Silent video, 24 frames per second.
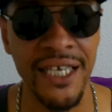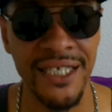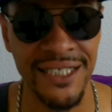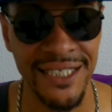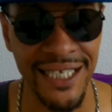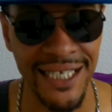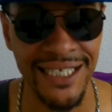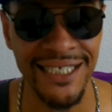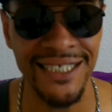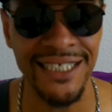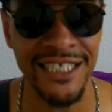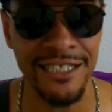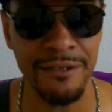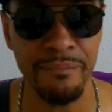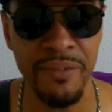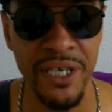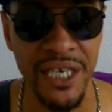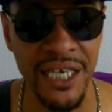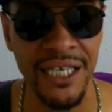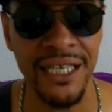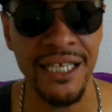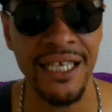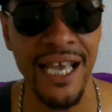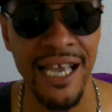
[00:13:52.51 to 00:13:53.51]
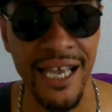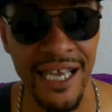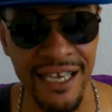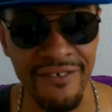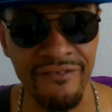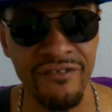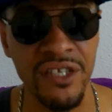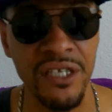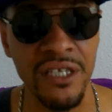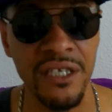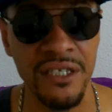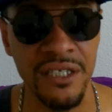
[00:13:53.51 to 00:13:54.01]
instead of just being
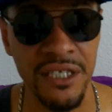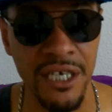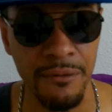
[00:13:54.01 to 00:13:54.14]
given the